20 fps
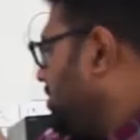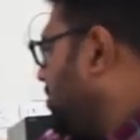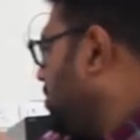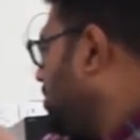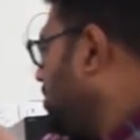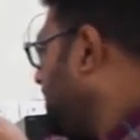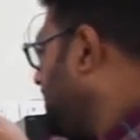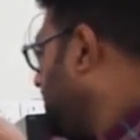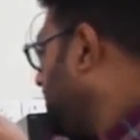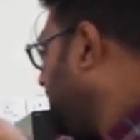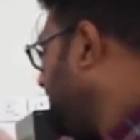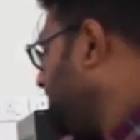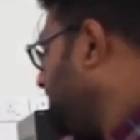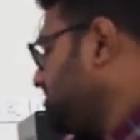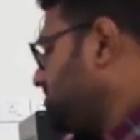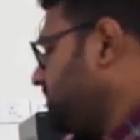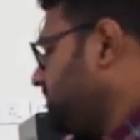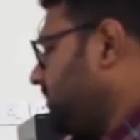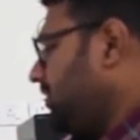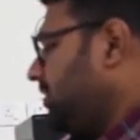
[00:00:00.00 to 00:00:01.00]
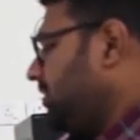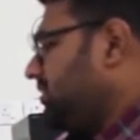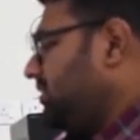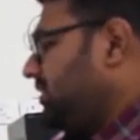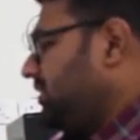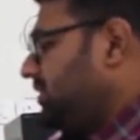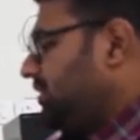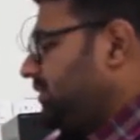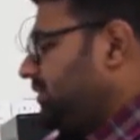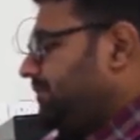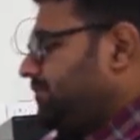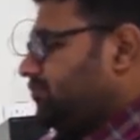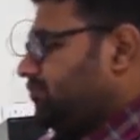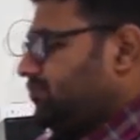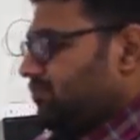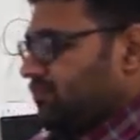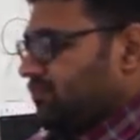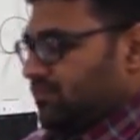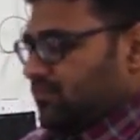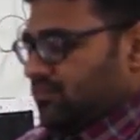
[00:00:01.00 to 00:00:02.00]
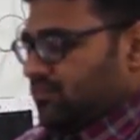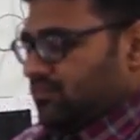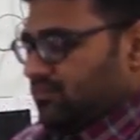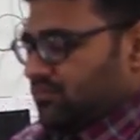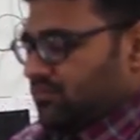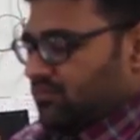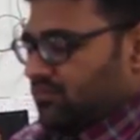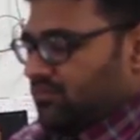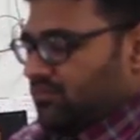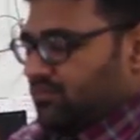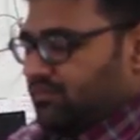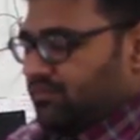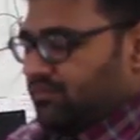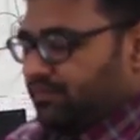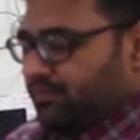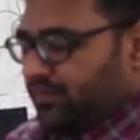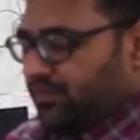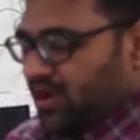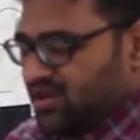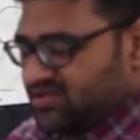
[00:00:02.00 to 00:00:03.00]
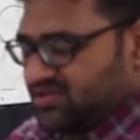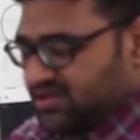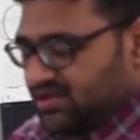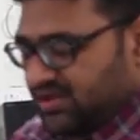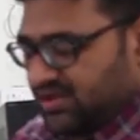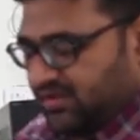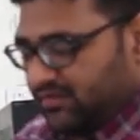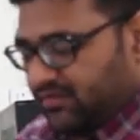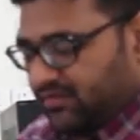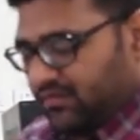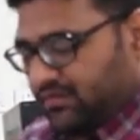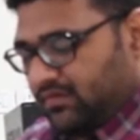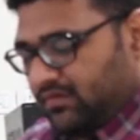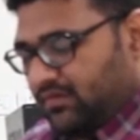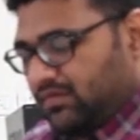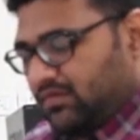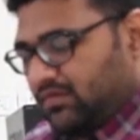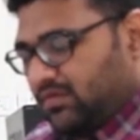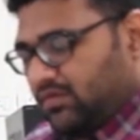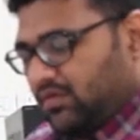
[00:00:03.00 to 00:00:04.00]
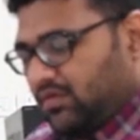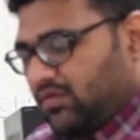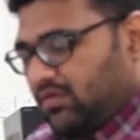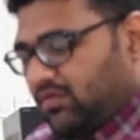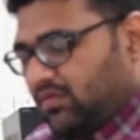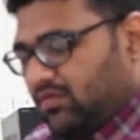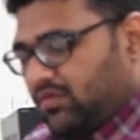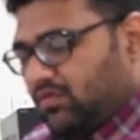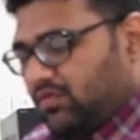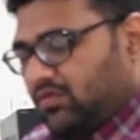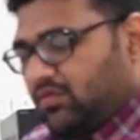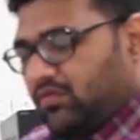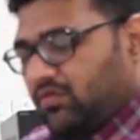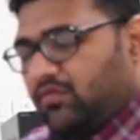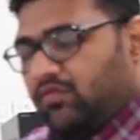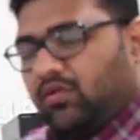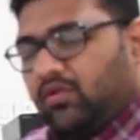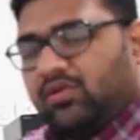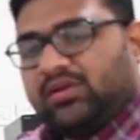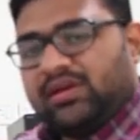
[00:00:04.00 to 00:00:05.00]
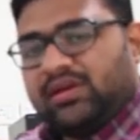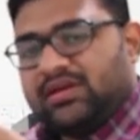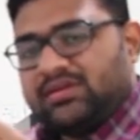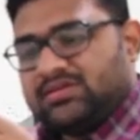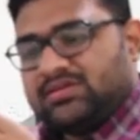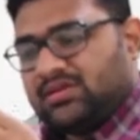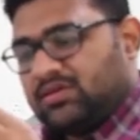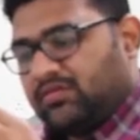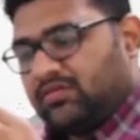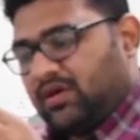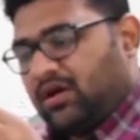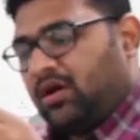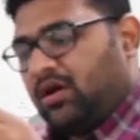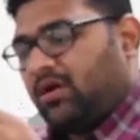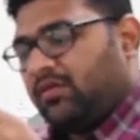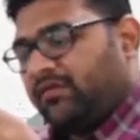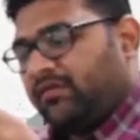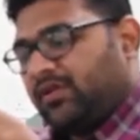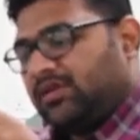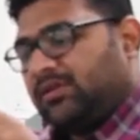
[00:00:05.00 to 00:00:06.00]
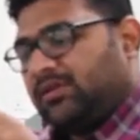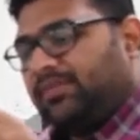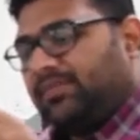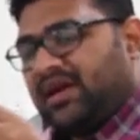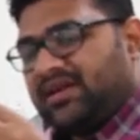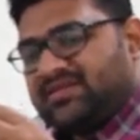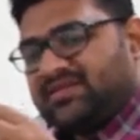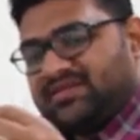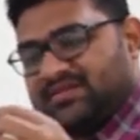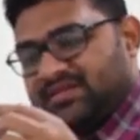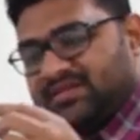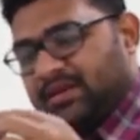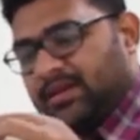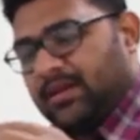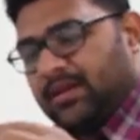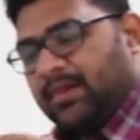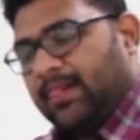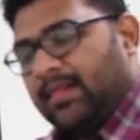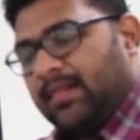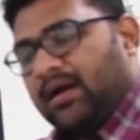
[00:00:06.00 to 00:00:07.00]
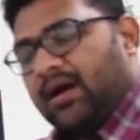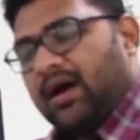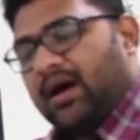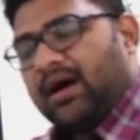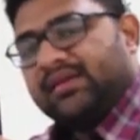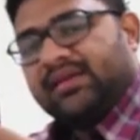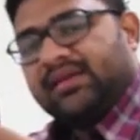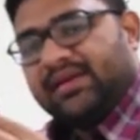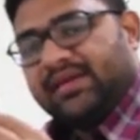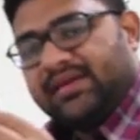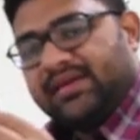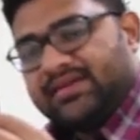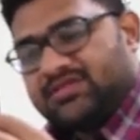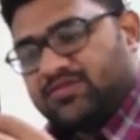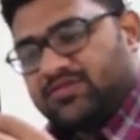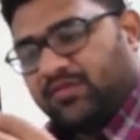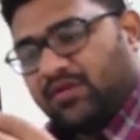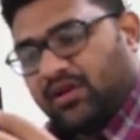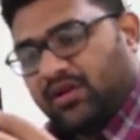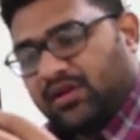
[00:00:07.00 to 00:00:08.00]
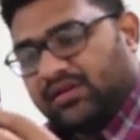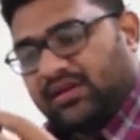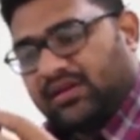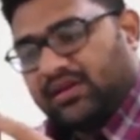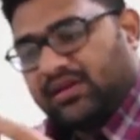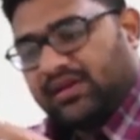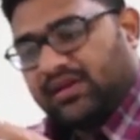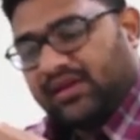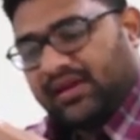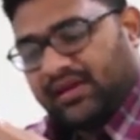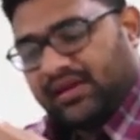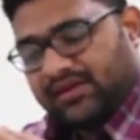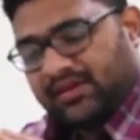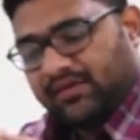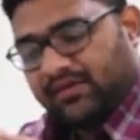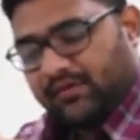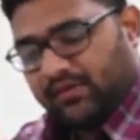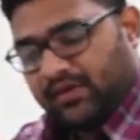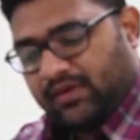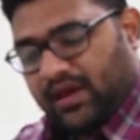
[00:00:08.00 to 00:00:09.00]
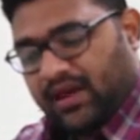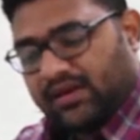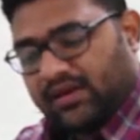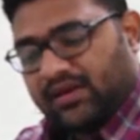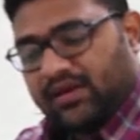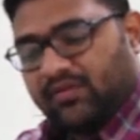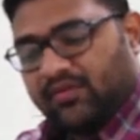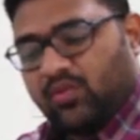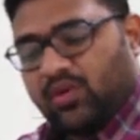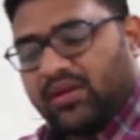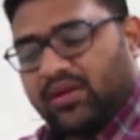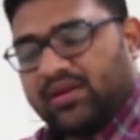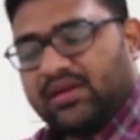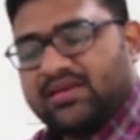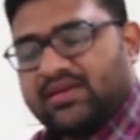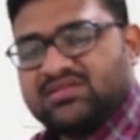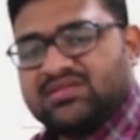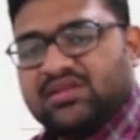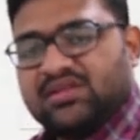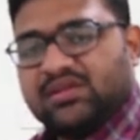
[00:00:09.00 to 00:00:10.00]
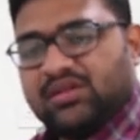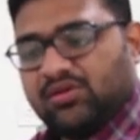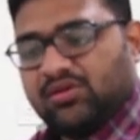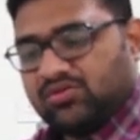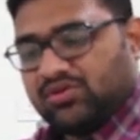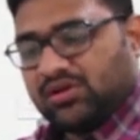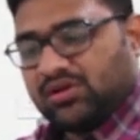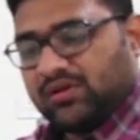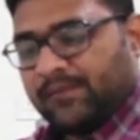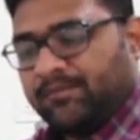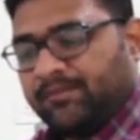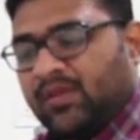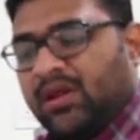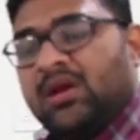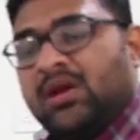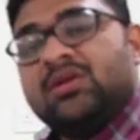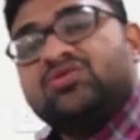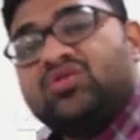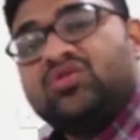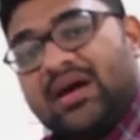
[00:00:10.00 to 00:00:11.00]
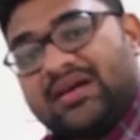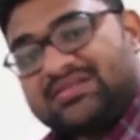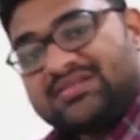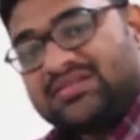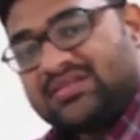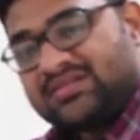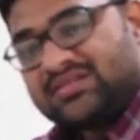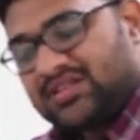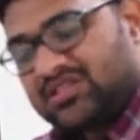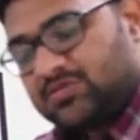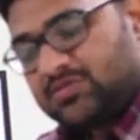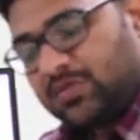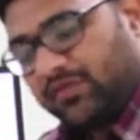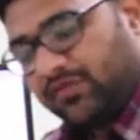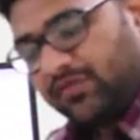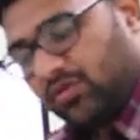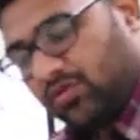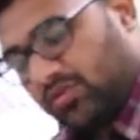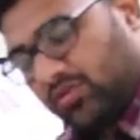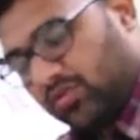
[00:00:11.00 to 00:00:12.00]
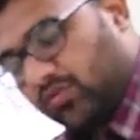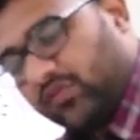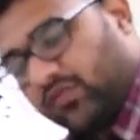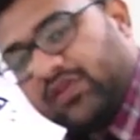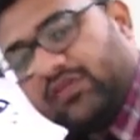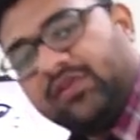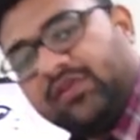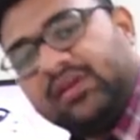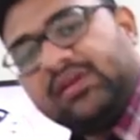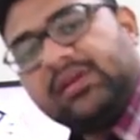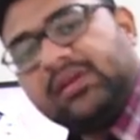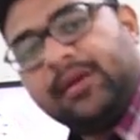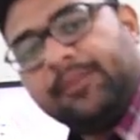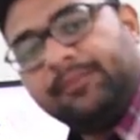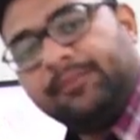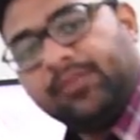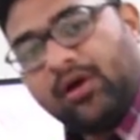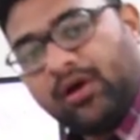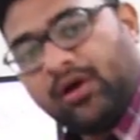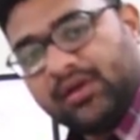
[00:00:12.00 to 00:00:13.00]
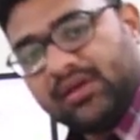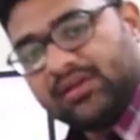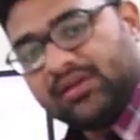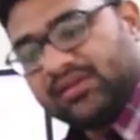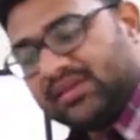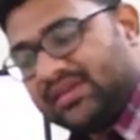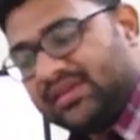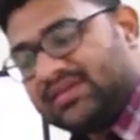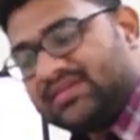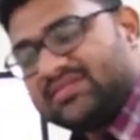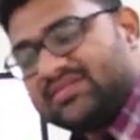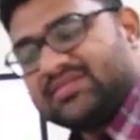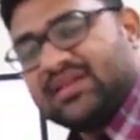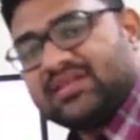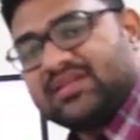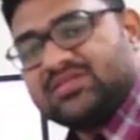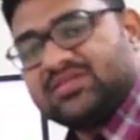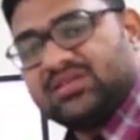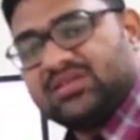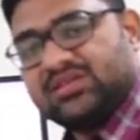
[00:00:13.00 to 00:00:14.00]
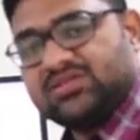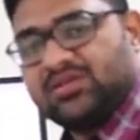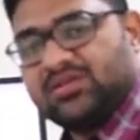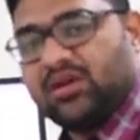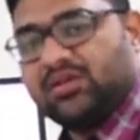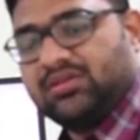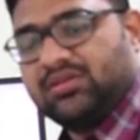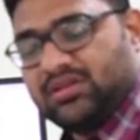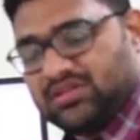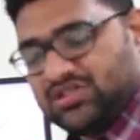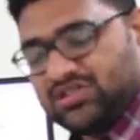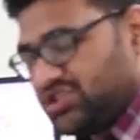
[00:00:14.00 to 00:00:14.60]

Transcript: One is for the positive voltage, or for the plus, other is for the negative, and one is the neutral. So as discussed before, we will deploy these sensors on the